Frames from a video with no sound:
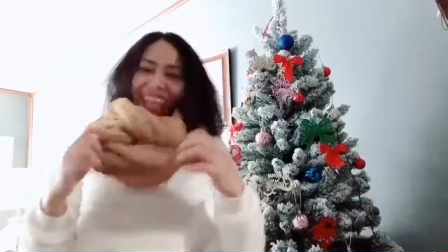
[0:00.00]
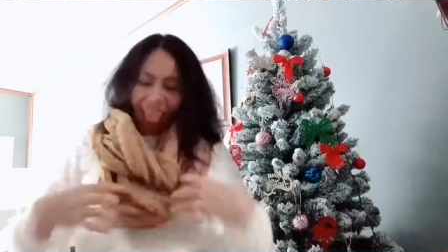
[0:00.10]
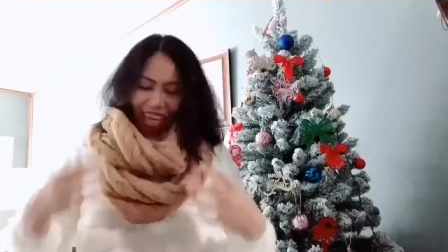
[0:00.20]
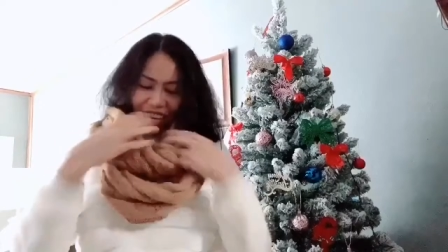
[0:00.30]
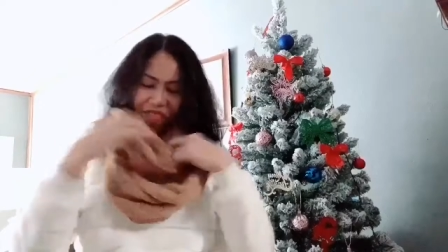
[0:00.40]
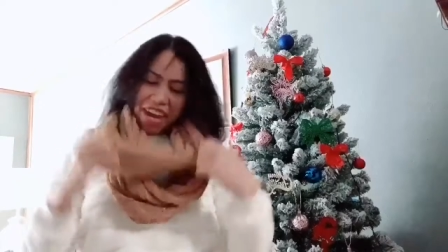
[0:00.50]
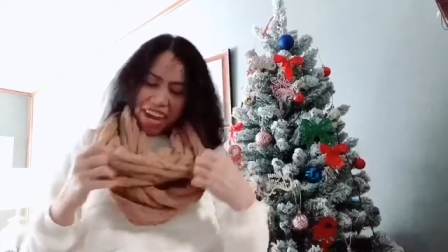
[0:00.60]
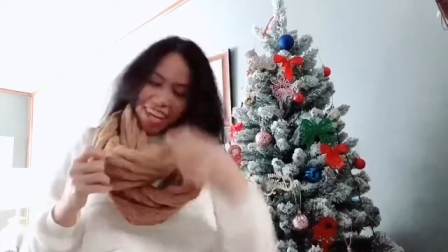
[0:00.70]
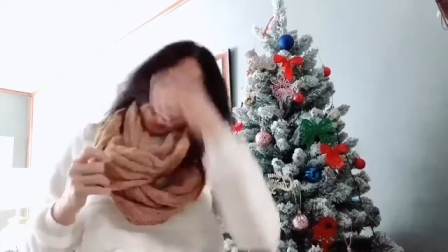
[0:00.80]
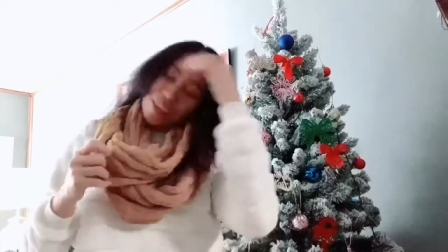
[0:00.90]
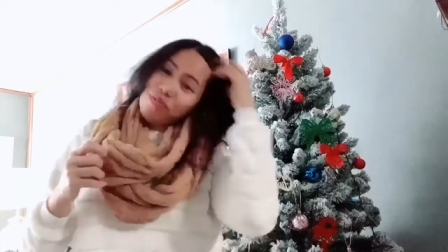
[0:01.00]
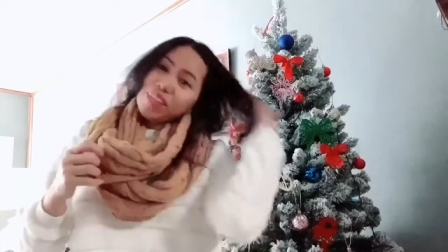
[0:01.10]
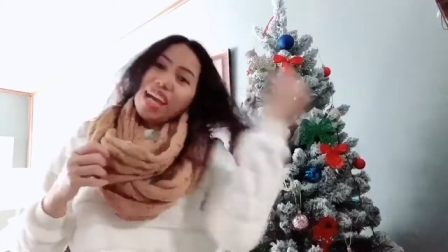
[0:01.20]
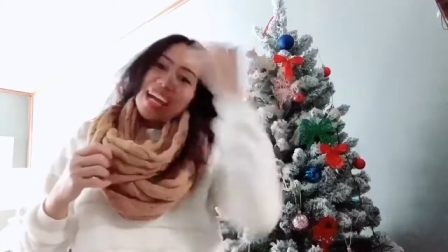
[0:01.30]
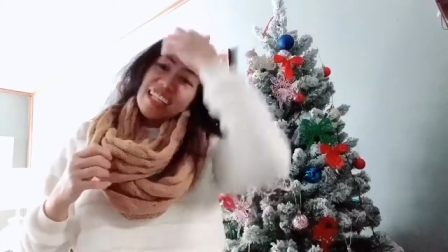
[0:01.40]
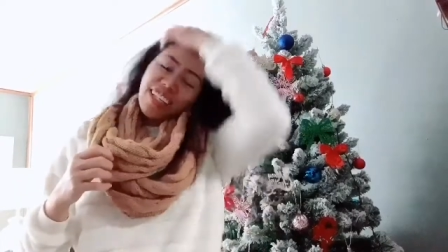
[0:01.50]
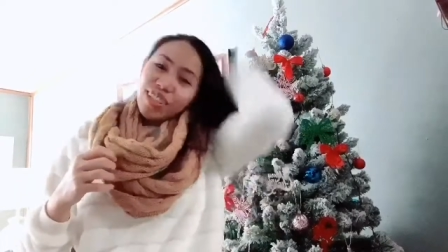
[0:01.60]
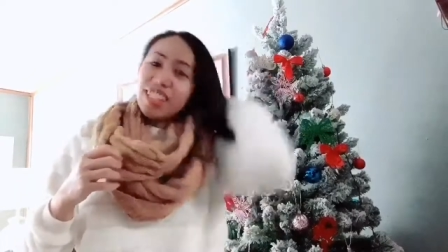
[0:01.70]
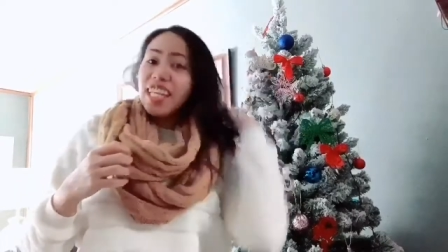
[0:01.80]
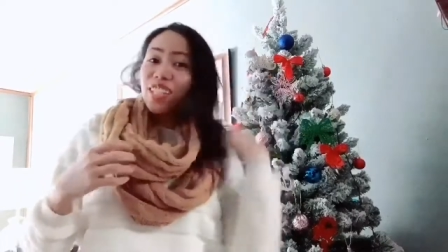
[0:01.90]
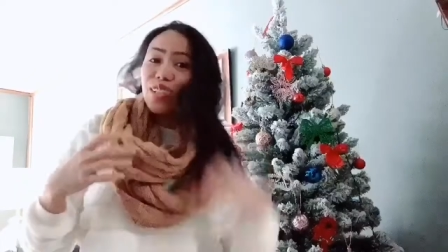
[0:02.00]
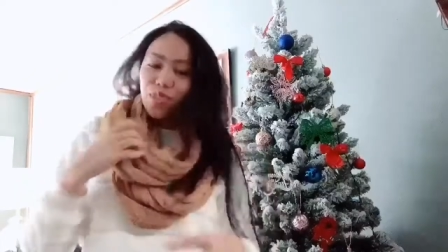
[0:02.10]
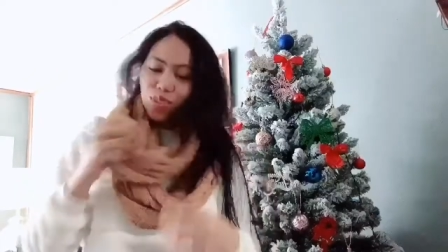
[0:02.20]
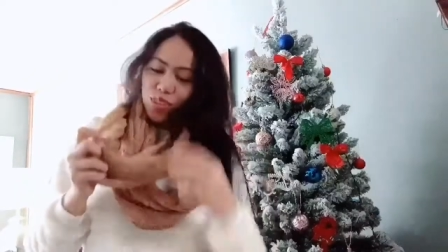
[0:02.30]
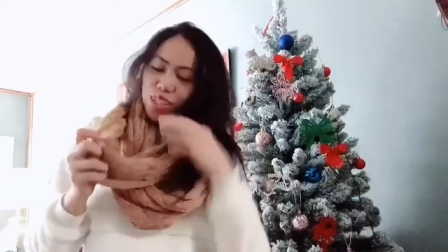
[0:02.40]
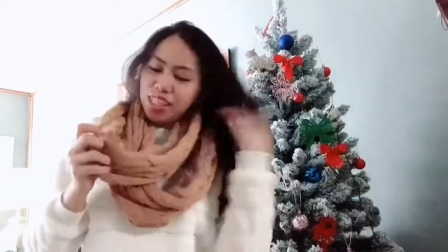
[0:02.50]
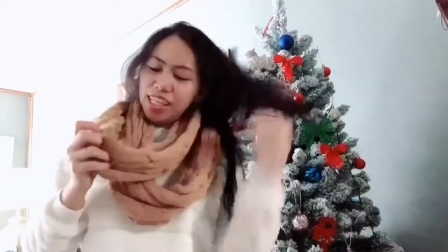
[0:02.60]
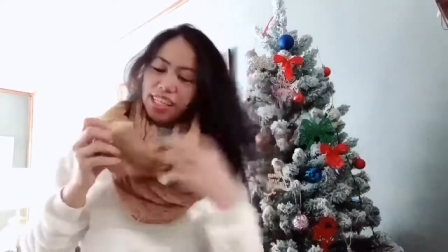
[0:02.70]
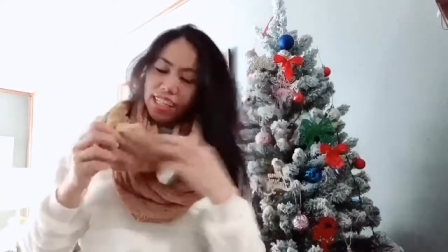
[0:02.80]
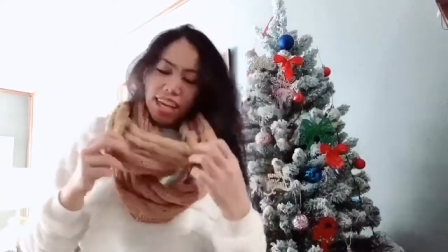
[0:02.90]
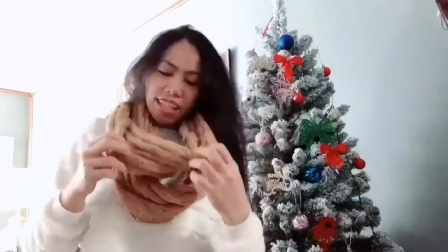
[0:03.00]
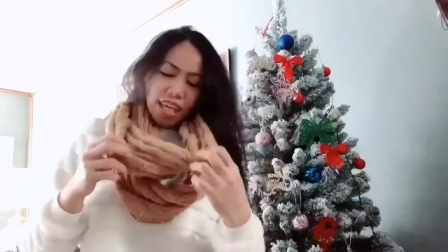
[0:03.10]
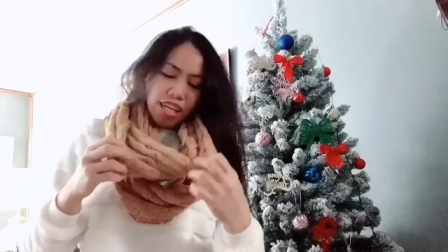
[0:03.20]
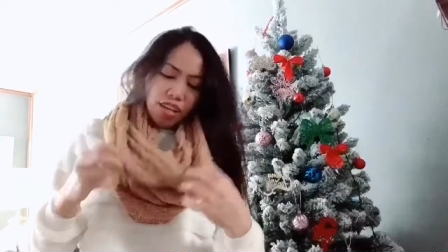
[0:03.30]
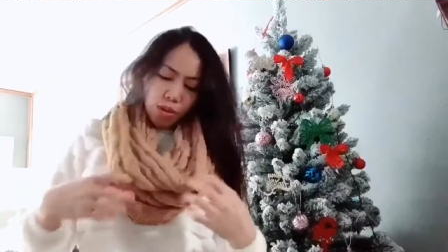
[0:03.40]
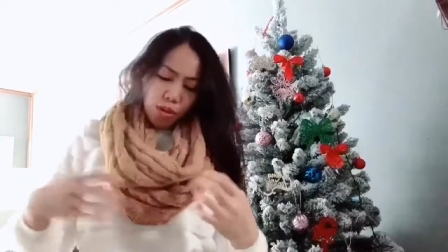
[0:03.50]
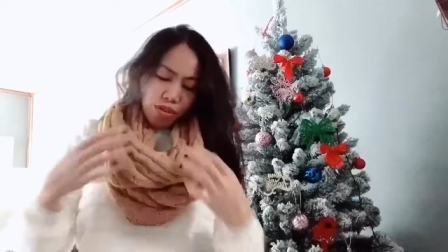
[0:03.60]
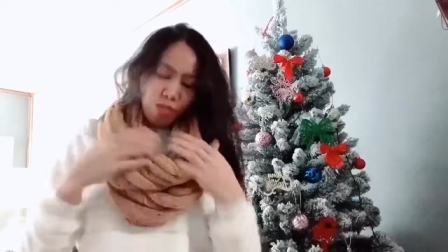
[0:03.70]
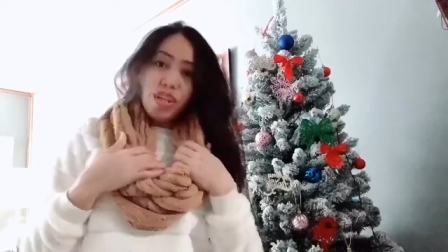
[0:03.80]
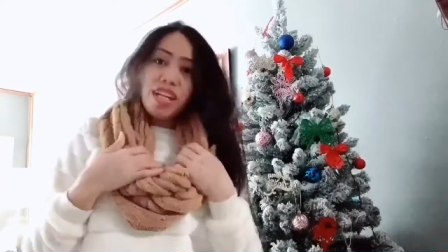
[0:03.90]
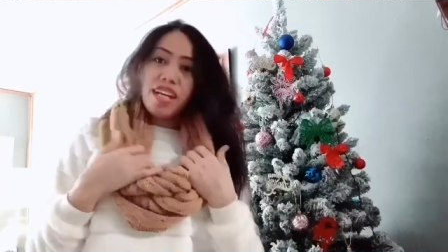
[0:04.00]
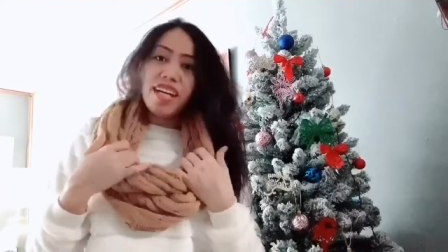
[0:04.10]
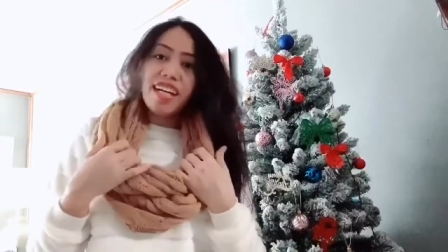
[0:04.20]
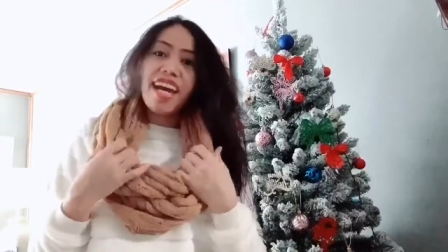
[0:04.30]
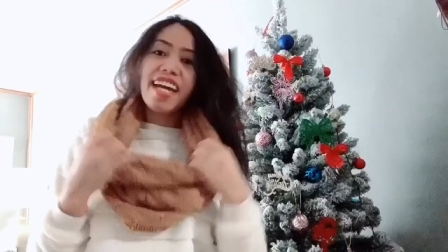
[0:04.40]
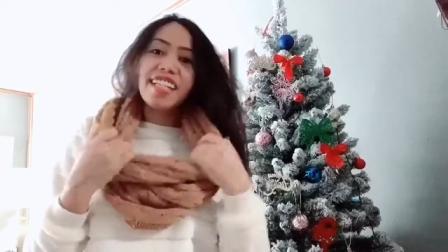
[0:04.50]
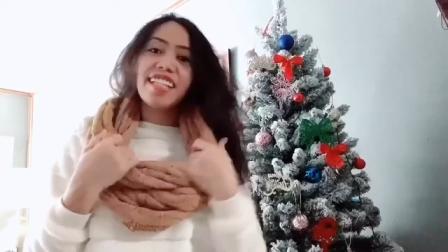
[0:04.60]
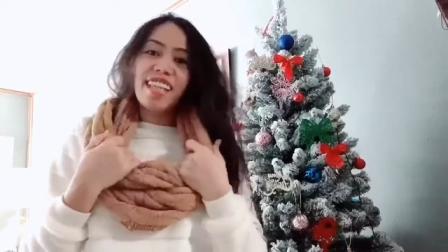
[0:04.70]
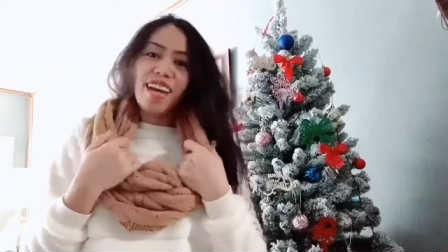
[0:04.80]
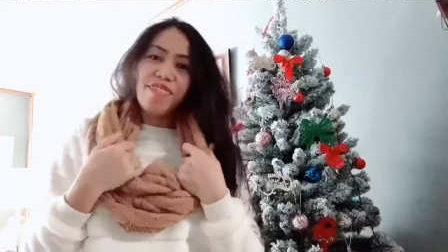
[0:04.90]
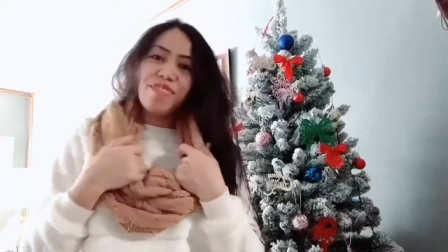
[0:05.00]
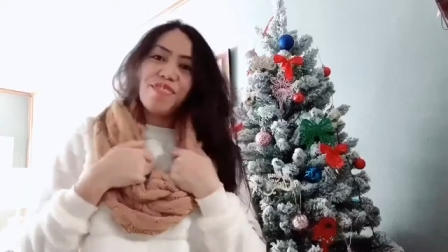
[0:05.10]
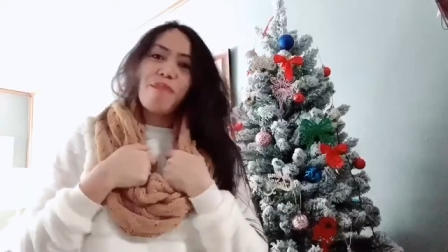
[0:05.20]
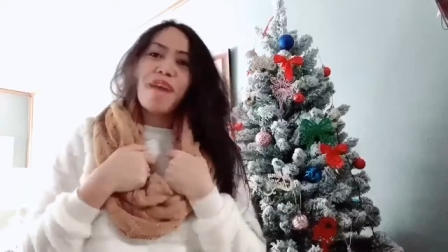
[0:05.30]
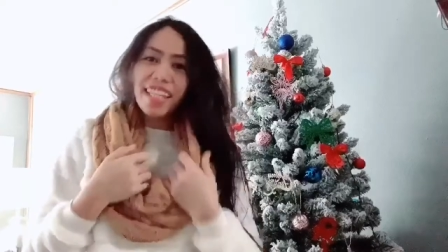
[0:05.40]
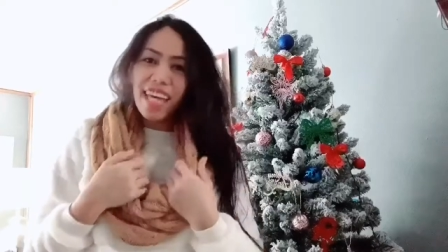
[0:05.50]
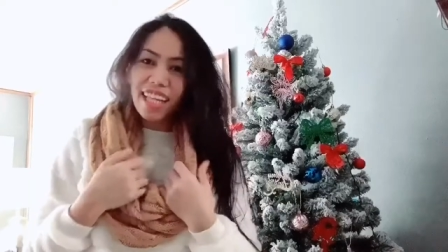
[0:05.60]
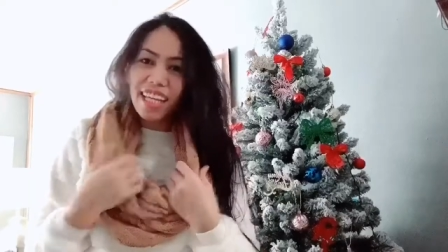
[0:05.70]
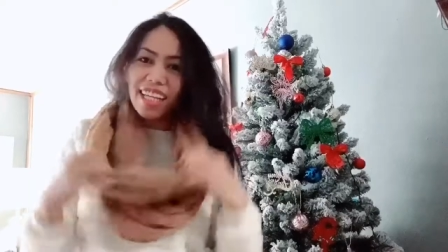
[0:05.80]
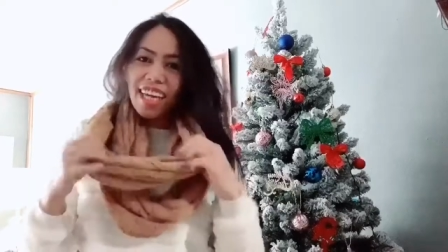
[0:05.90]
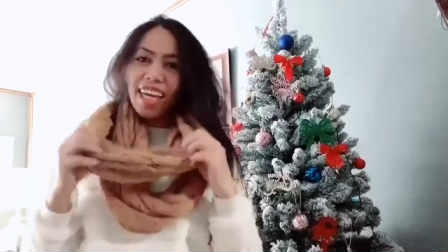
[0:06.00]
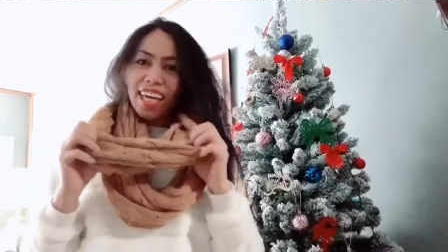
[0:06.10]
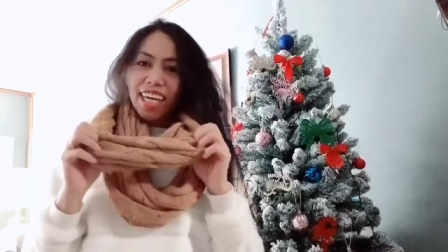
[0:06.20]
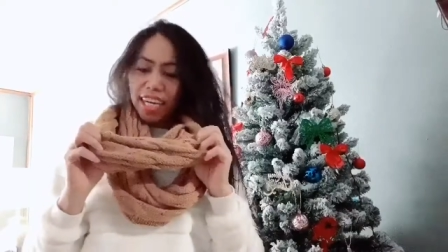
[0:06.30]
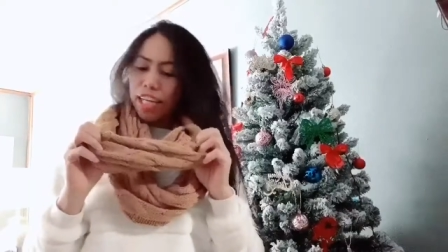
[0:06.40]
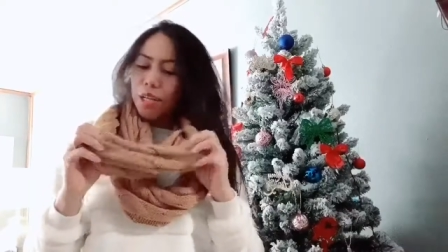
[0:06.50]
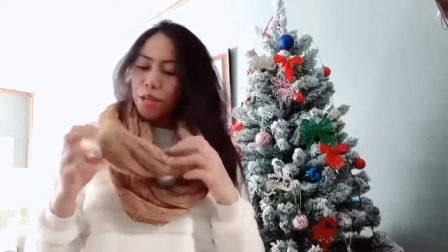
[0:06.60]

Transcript: anyway i need to to say thank you for the nice gift from Happy Ellen and